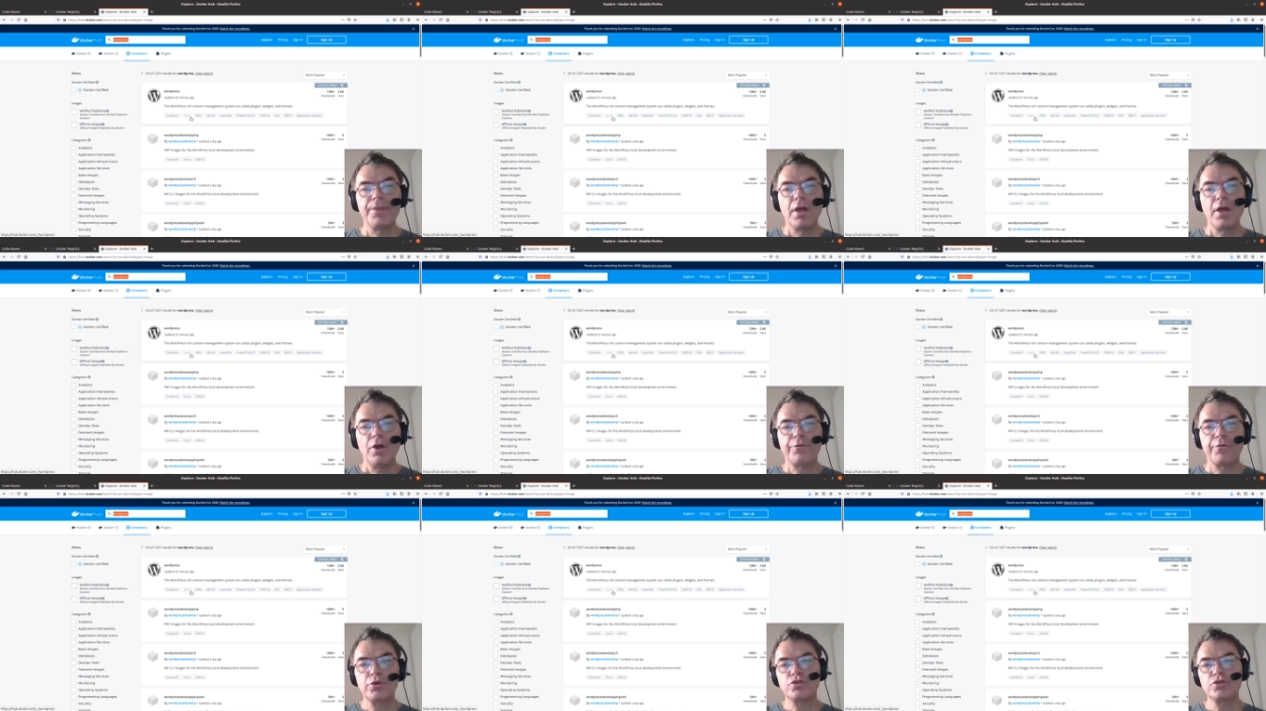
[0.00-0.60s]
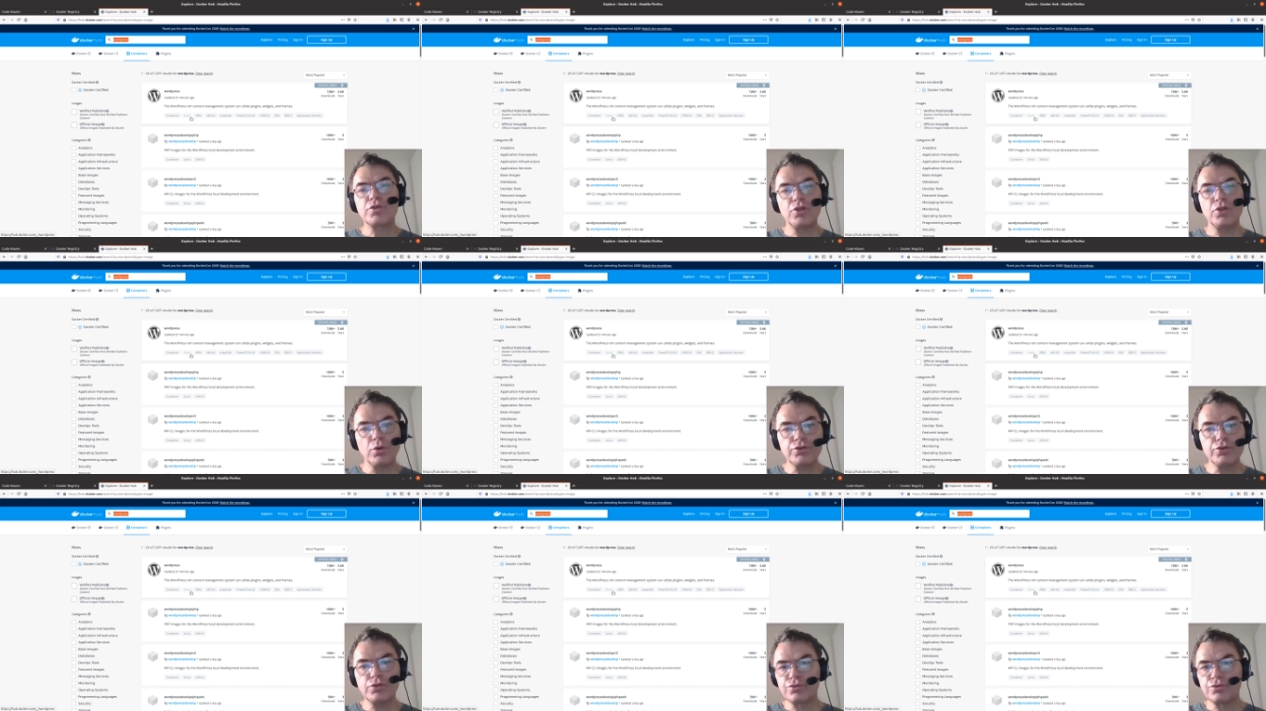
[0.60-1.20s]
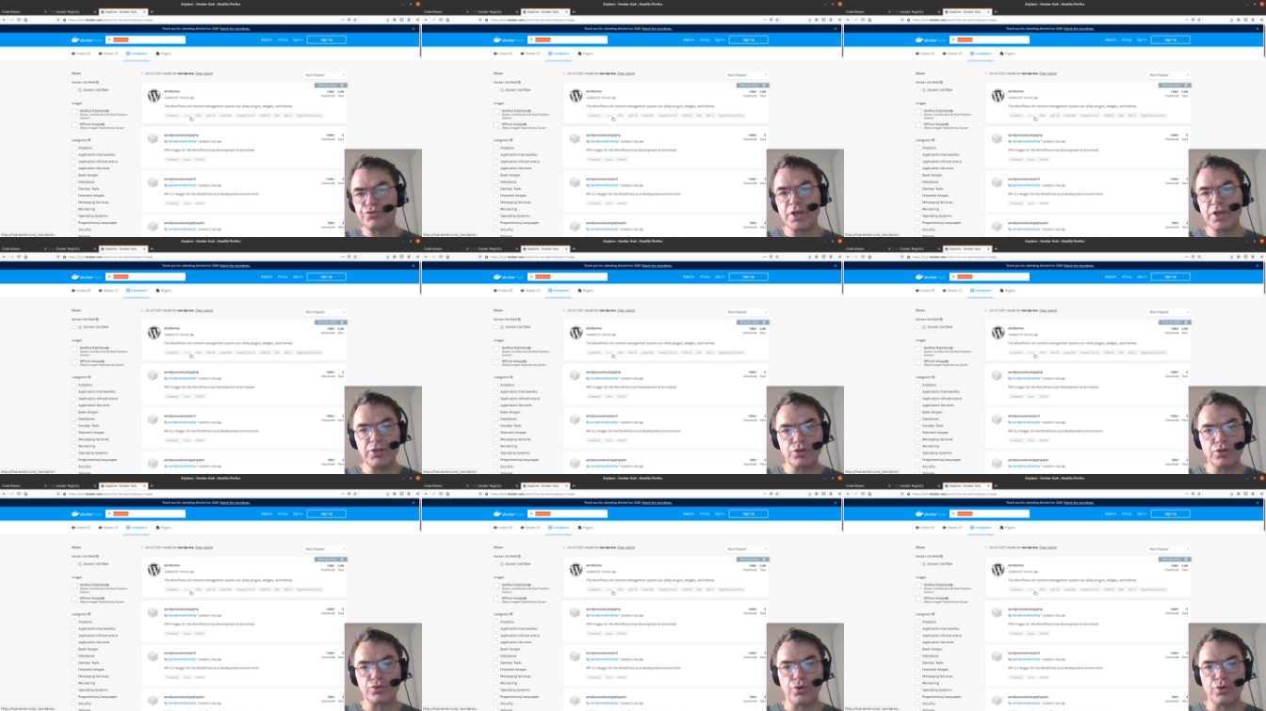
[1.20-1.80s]
Of course, you can also
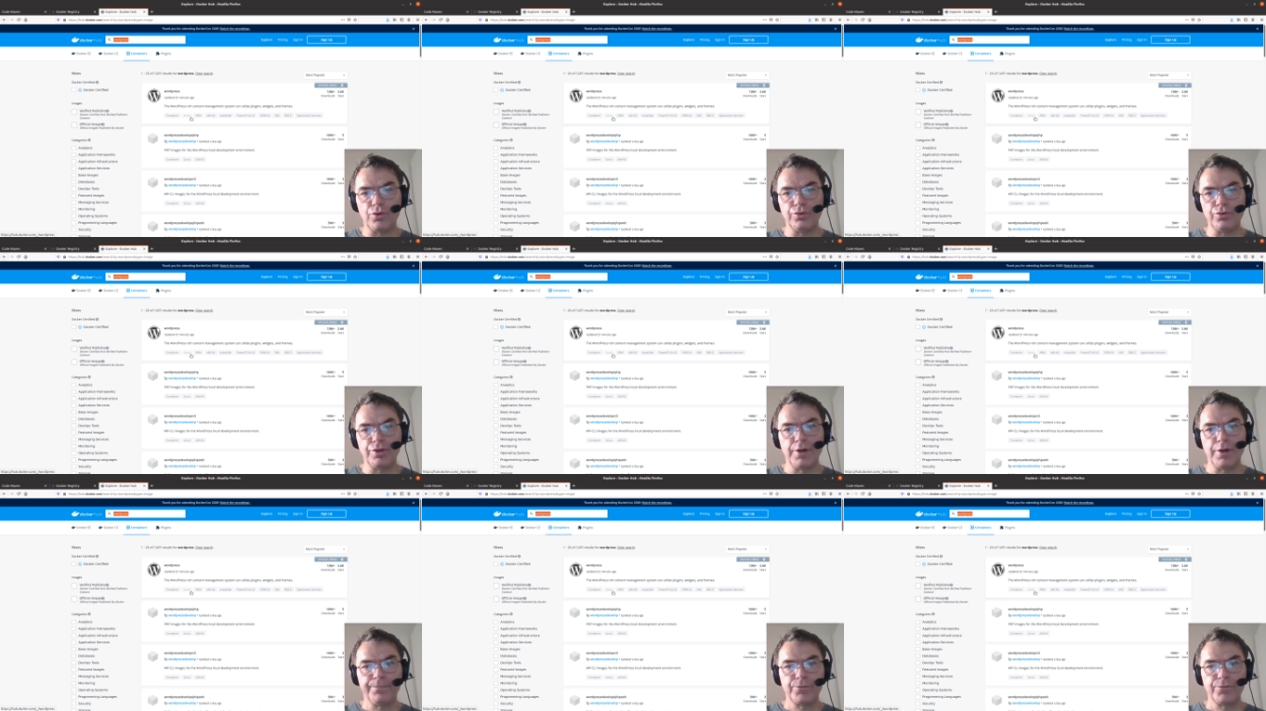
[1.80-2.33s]
create your own.